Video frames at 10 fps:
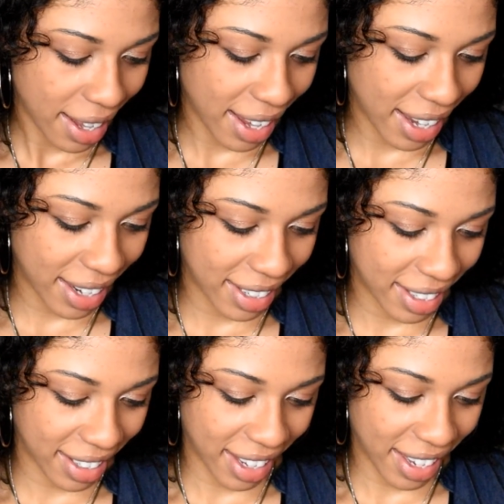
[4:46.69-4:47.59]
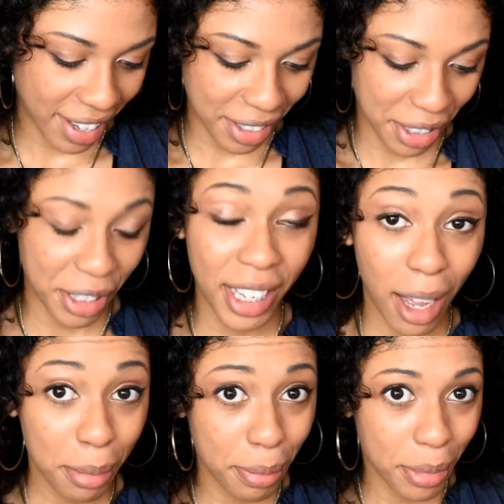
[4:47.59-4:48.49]
It heals your
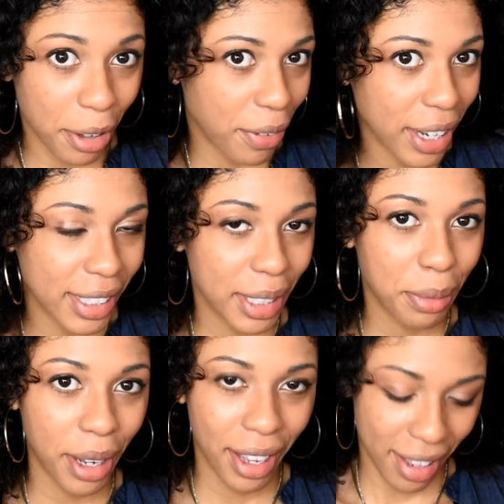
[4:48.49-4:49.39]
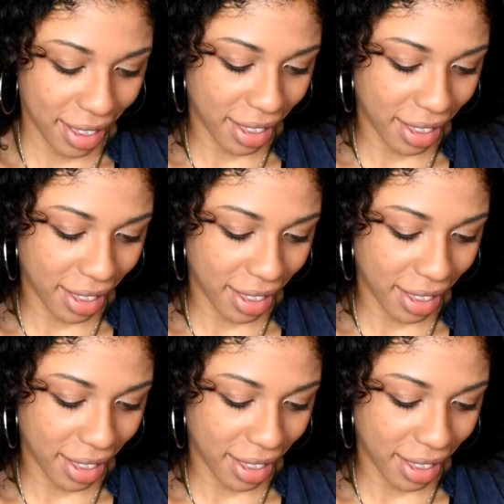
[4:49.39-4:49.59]
scalp affected by